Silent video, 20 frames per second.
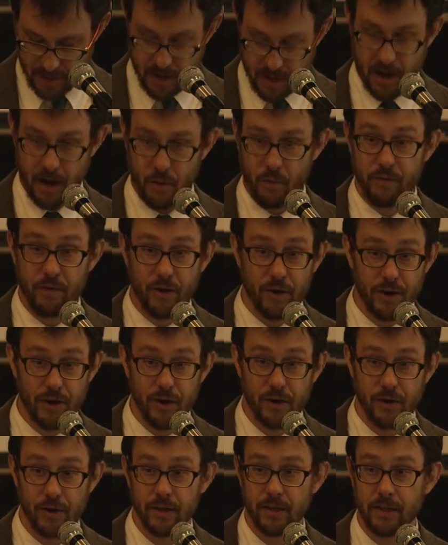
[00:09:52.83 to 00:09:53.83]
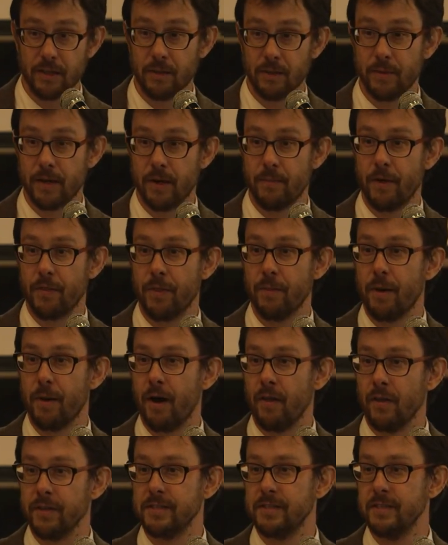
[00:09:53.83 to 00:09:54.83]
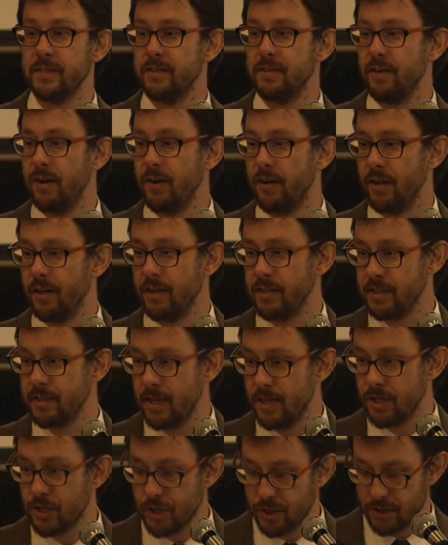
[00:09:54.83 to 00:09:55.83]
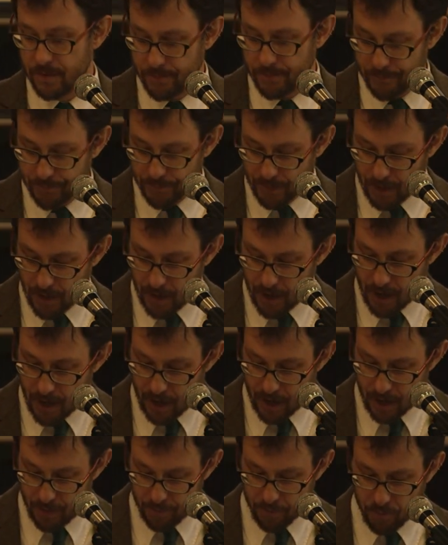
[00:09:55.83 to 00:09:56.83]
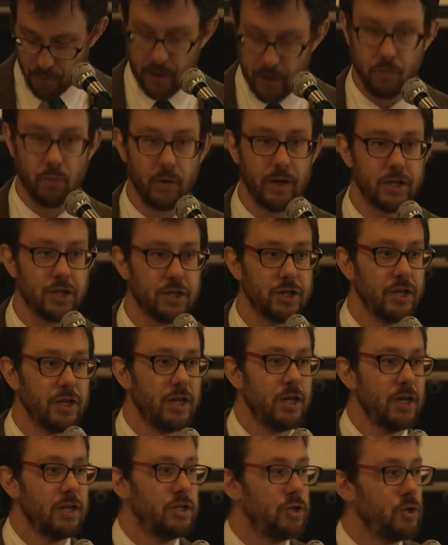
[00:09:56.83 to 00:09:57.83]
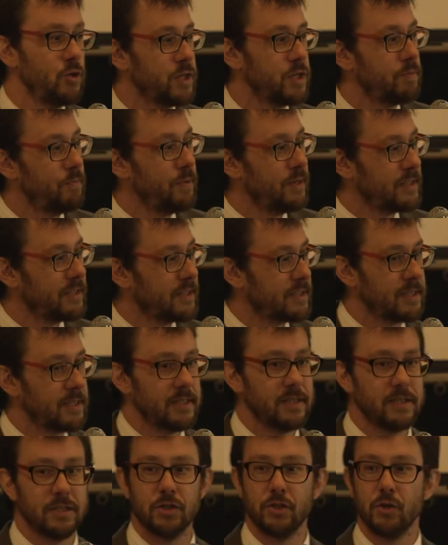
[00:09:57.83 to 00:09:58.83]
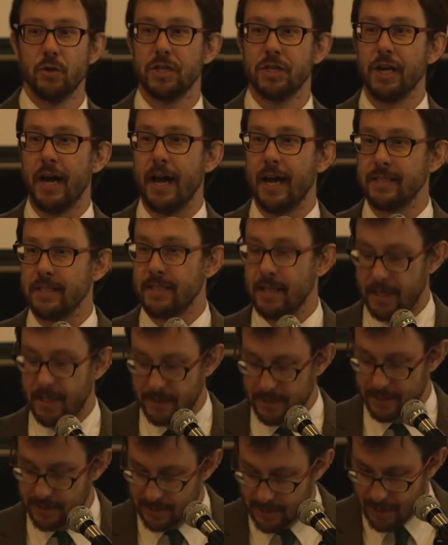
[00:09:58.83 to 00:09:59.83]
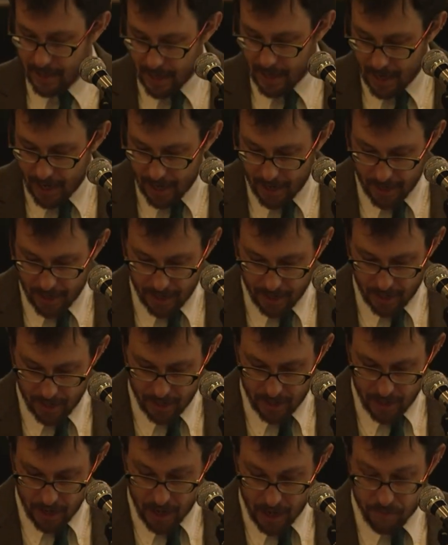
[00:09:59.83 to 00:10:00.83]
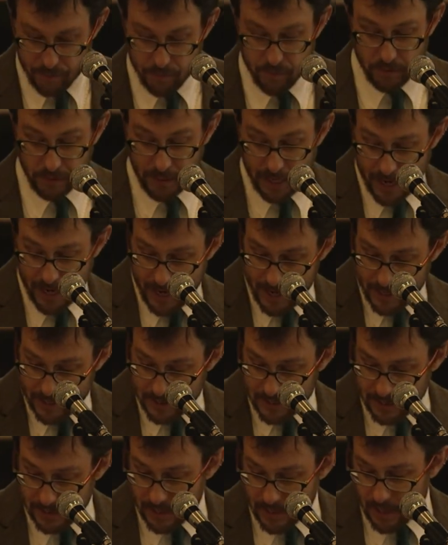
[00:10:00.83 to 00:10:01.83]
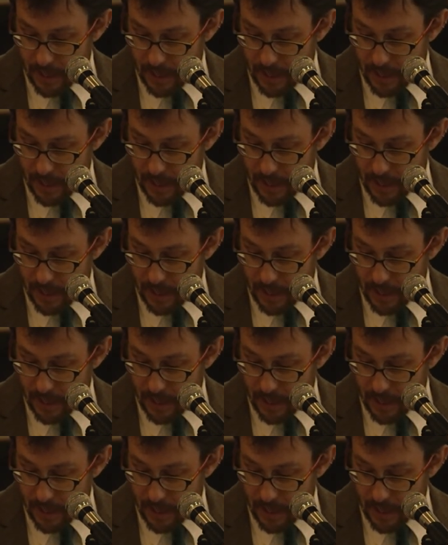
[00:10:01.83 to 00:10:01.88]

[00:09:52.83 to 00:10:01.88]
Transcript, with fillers: Uh, we've already heard a little bit about the policies of Aryanization, um, in which Jewish businesses, Jewish assets, uh, land